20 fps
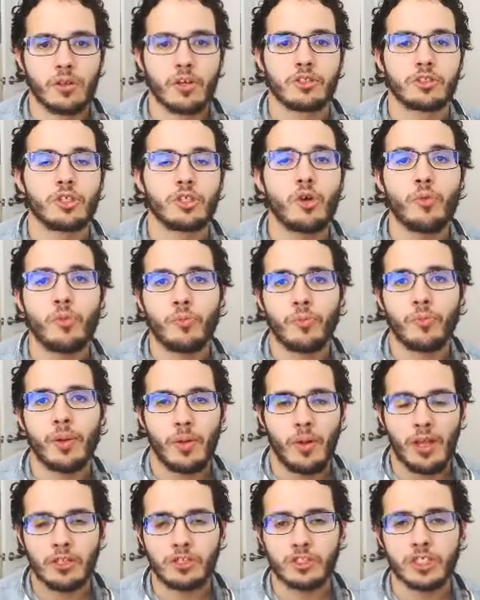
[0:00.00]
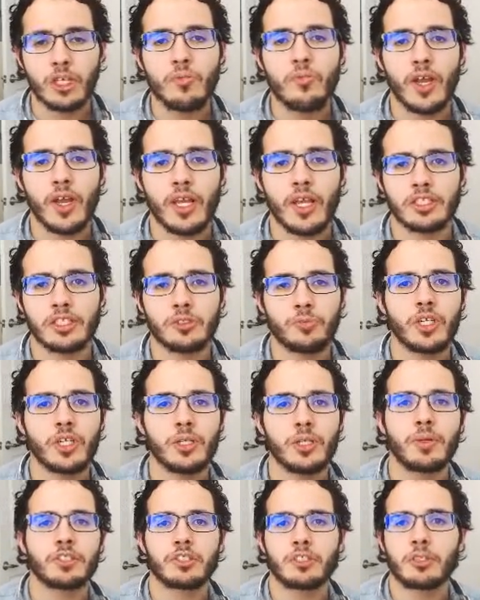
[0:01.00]
So, in some ways, it's pretty
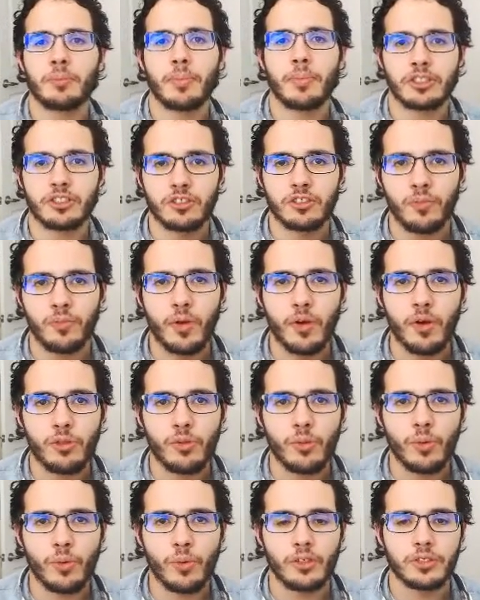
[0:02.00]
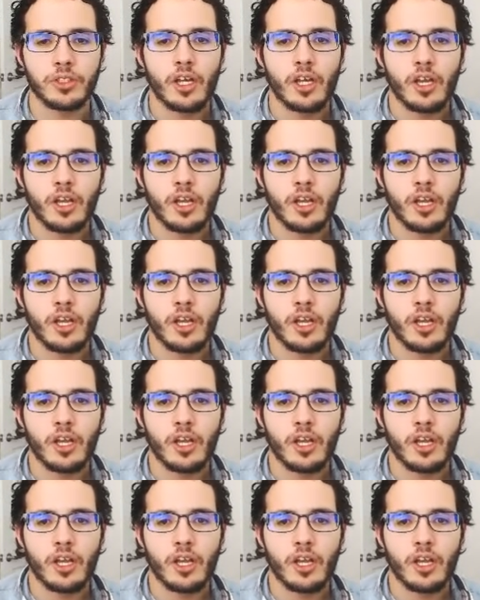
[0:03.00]
much the best of both worlds.